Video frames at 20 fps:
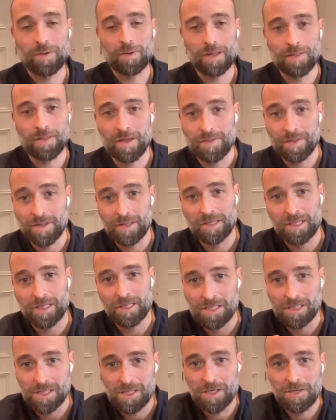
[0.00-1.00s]
But I think the
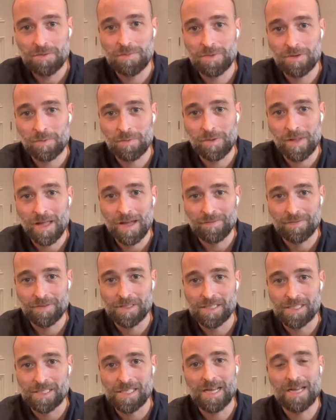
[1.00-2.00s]
consumer will have the
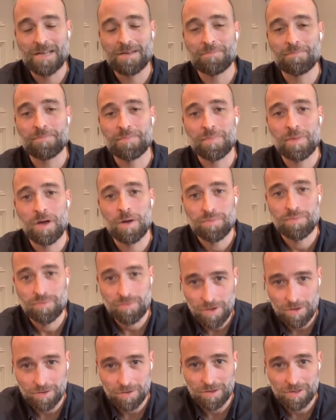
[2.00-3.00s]
same
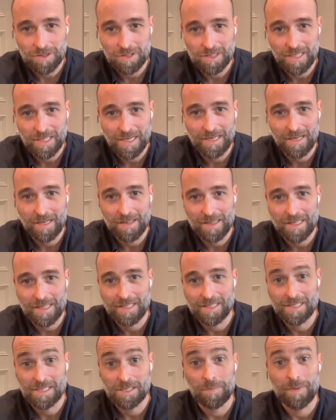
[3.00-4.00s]
approach. And I think
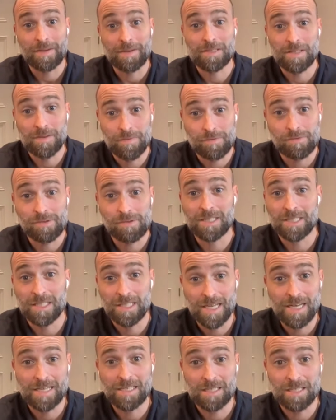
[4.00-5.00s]
this is about
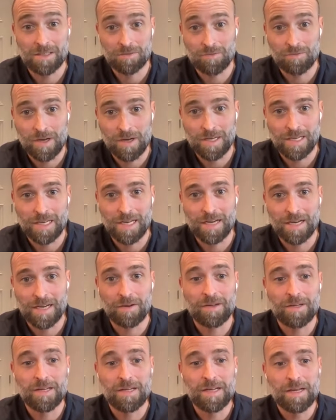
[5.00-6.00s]
differentiation right
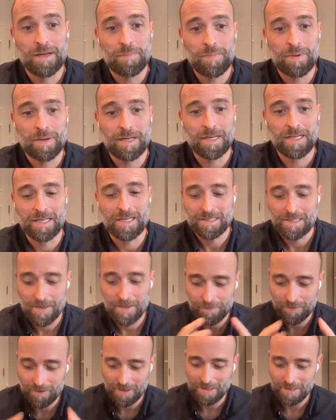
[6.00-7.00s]
now, but it
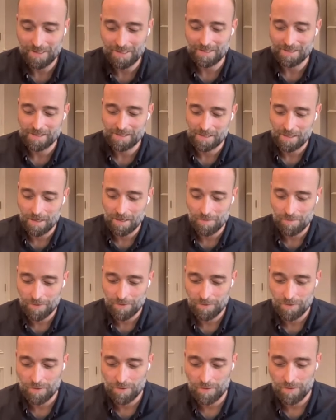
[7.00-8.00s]
definitely needs to come
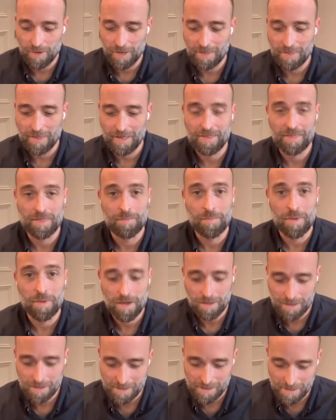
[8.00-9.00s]
through in the
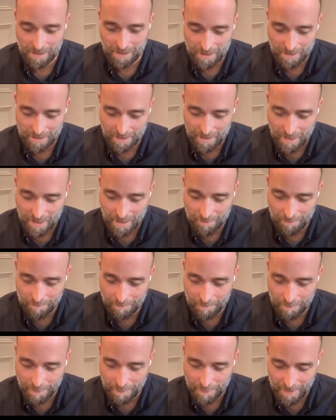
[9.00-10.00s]
marketing
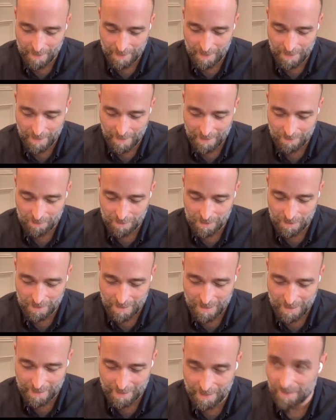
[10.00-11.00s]
loud and
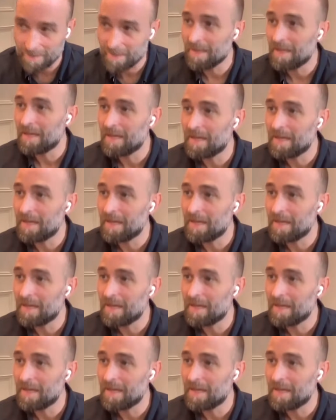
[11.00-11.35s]
clear.